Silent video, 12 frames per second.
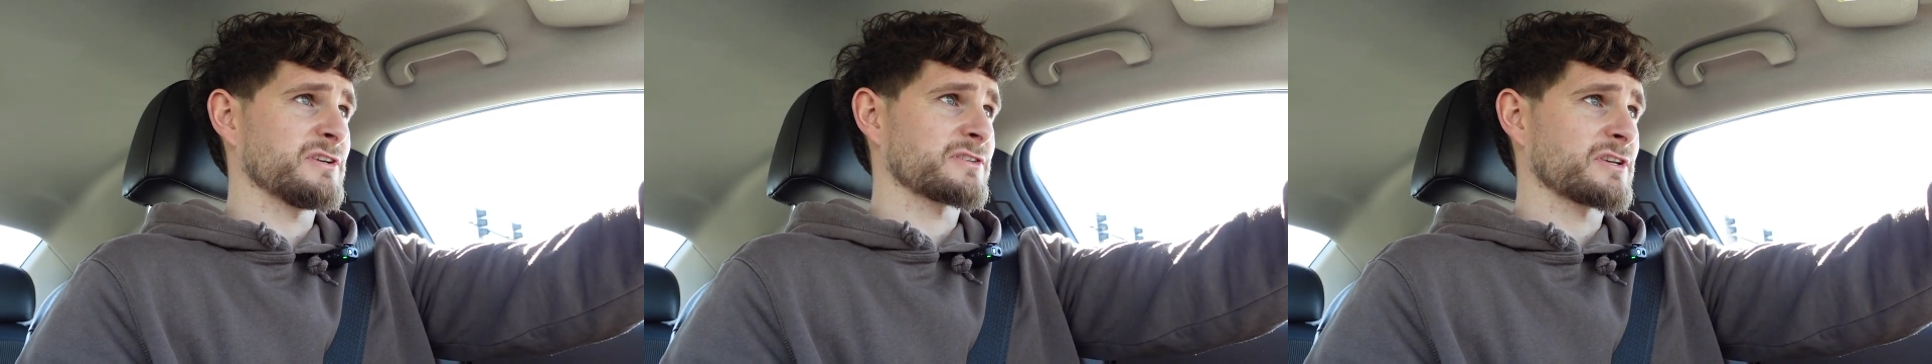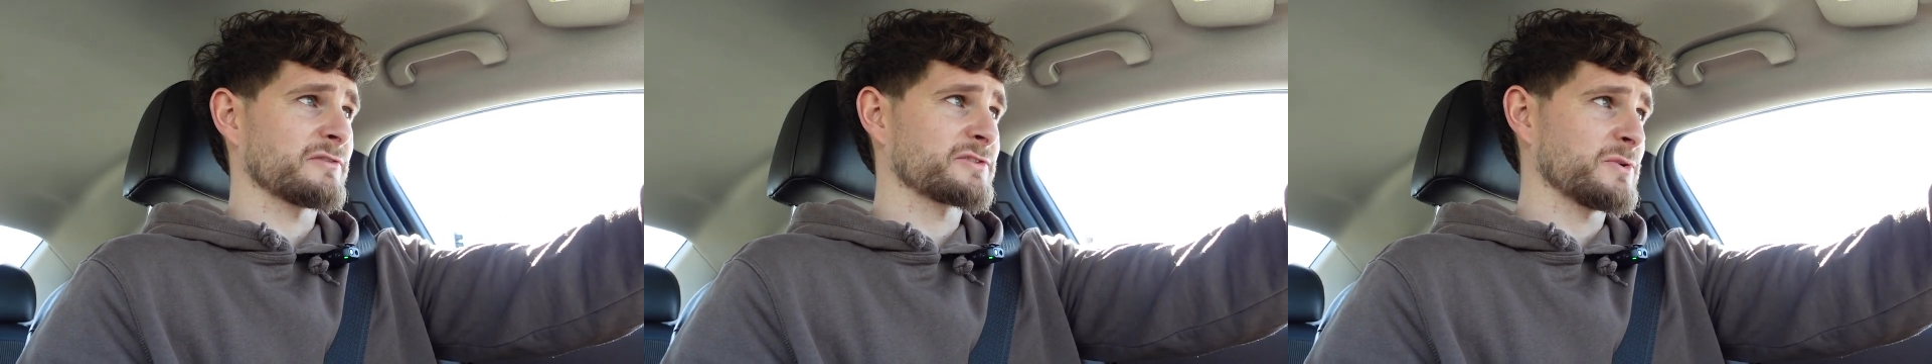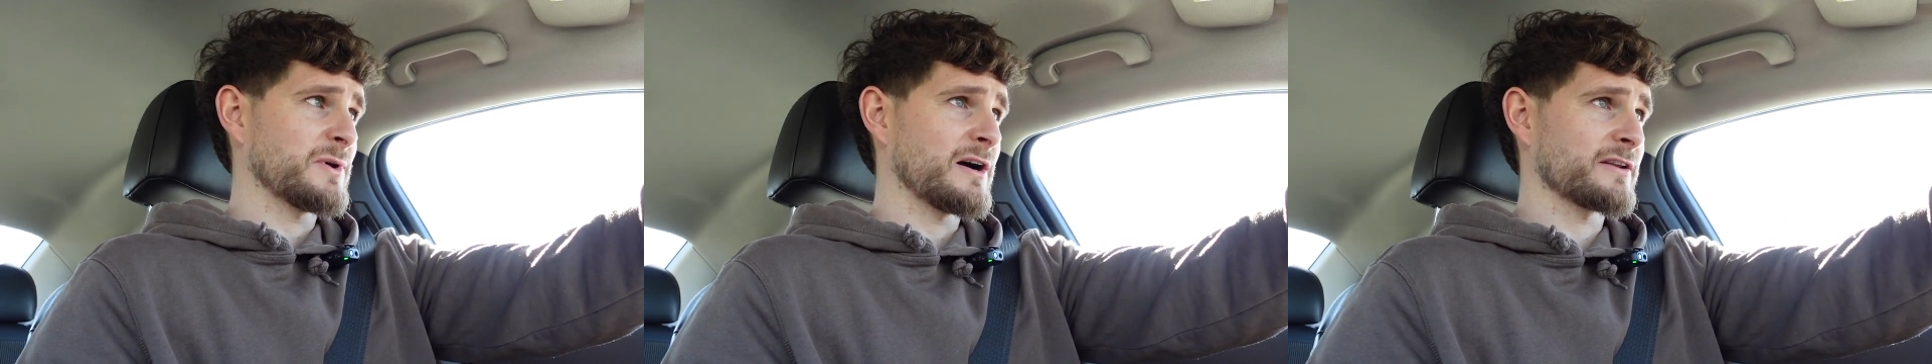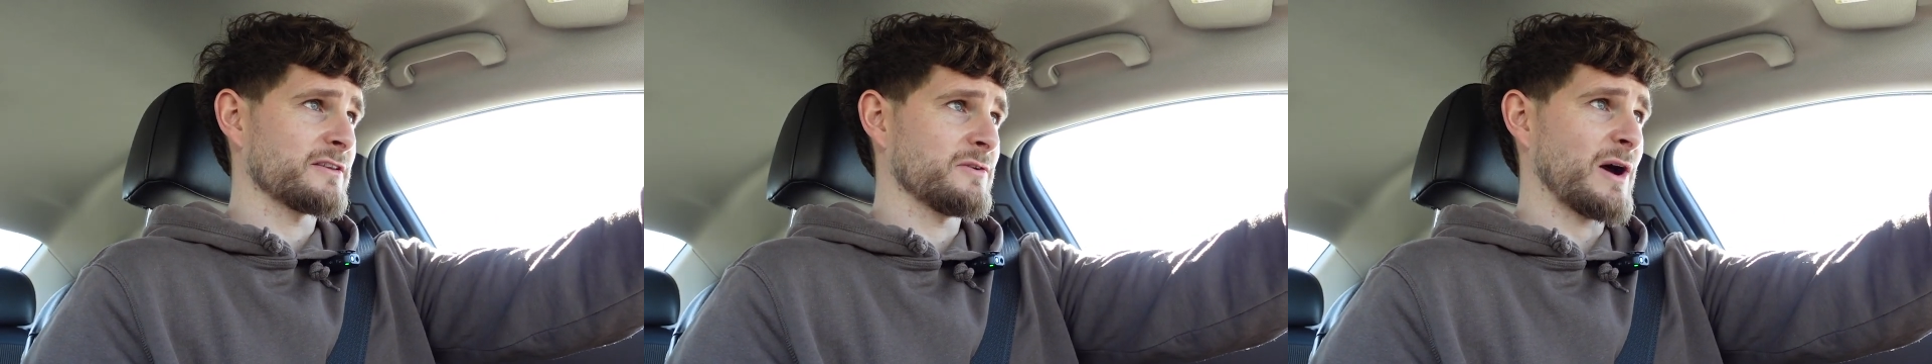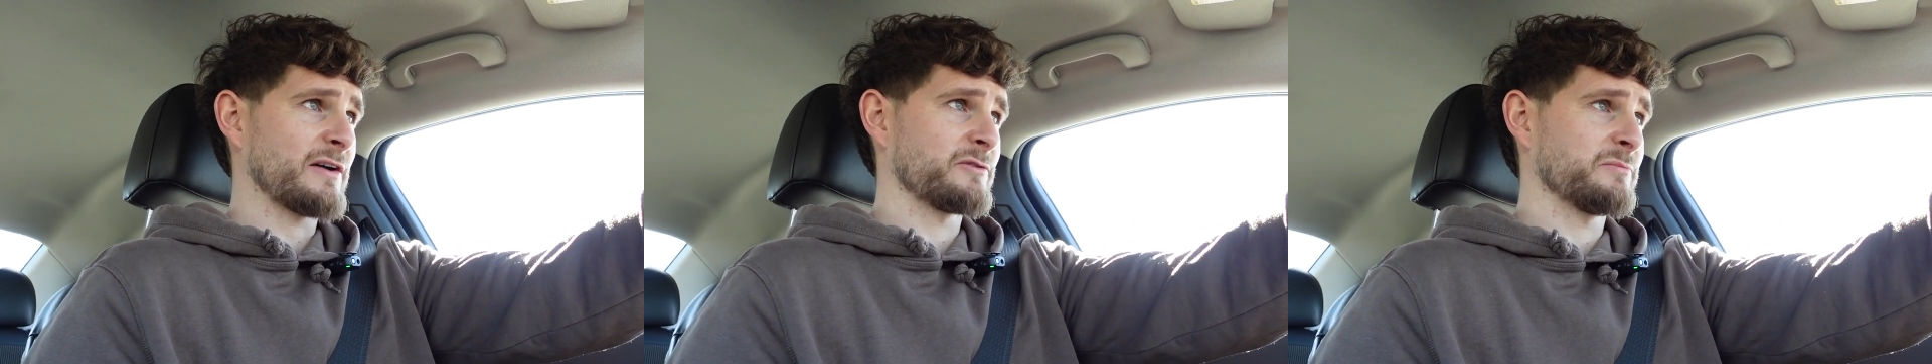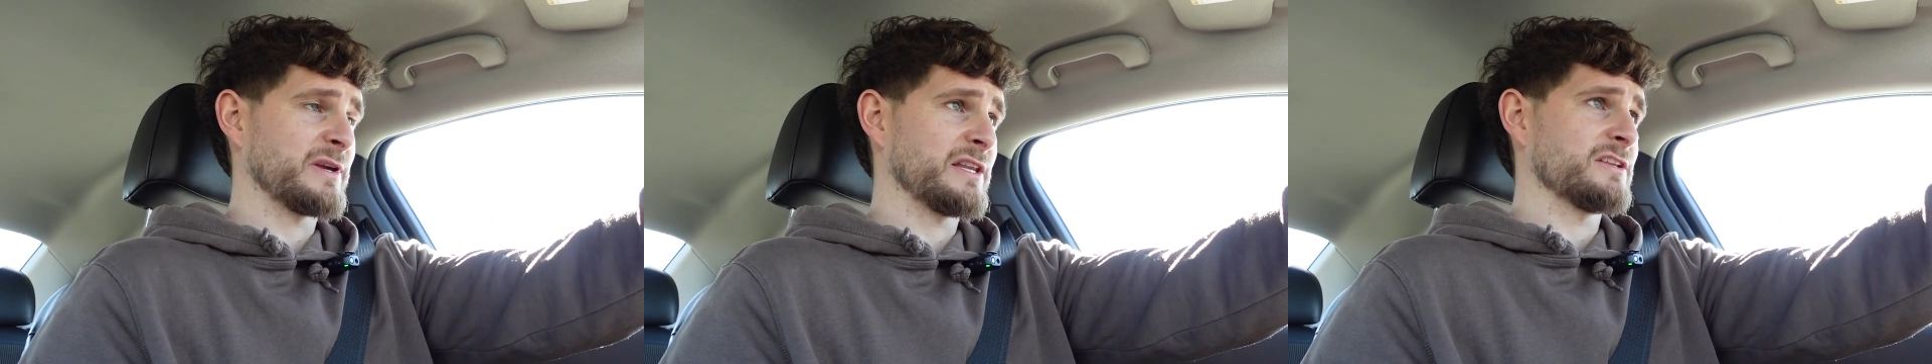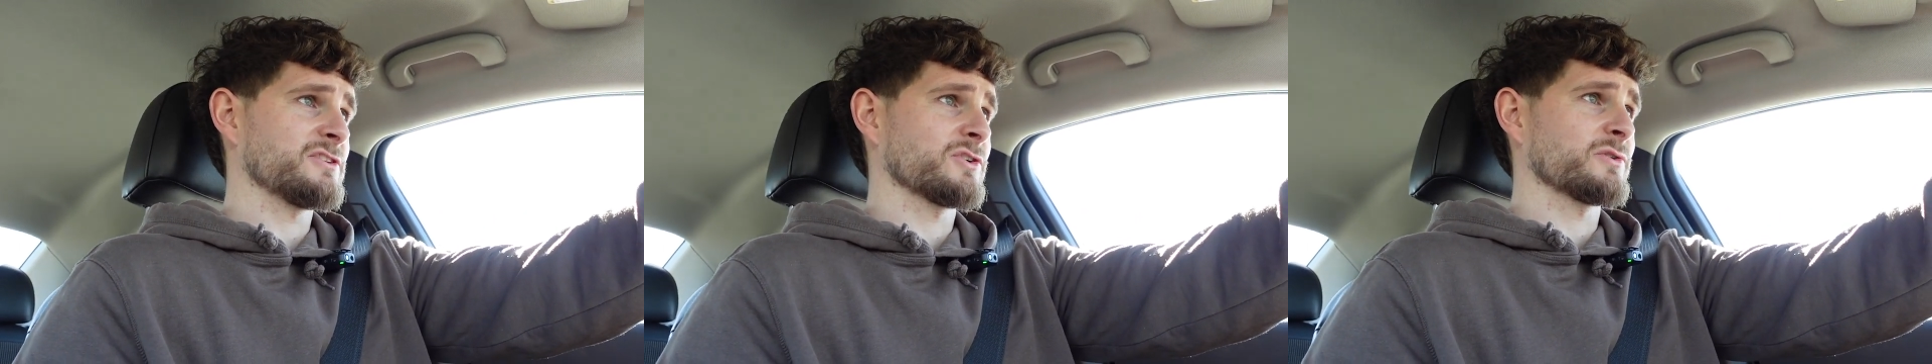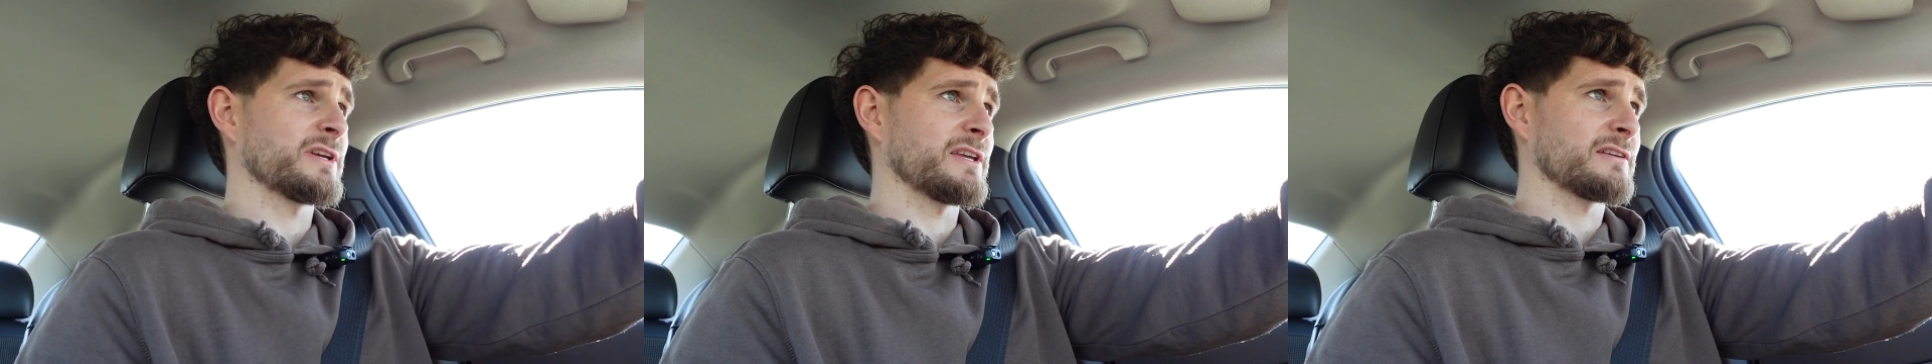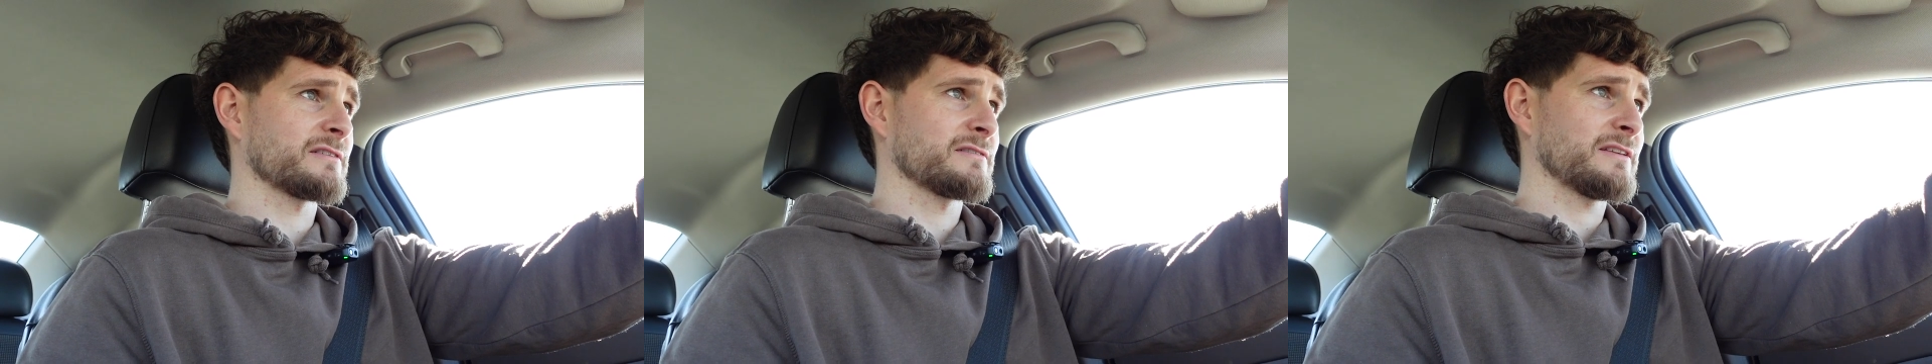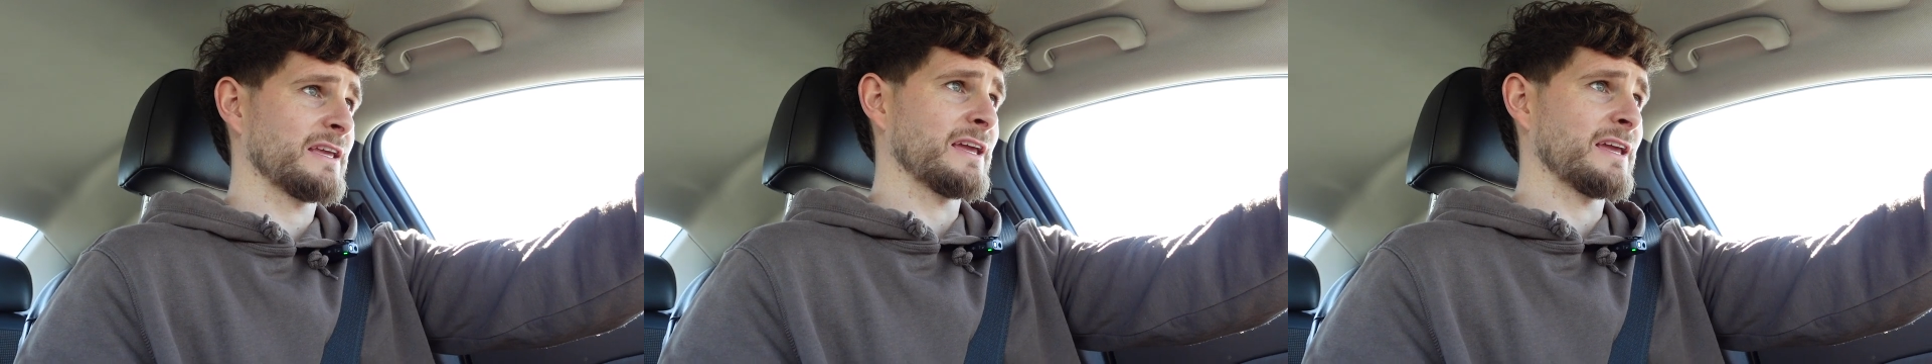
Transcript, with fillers: yourself too hard and you haven't been enjoying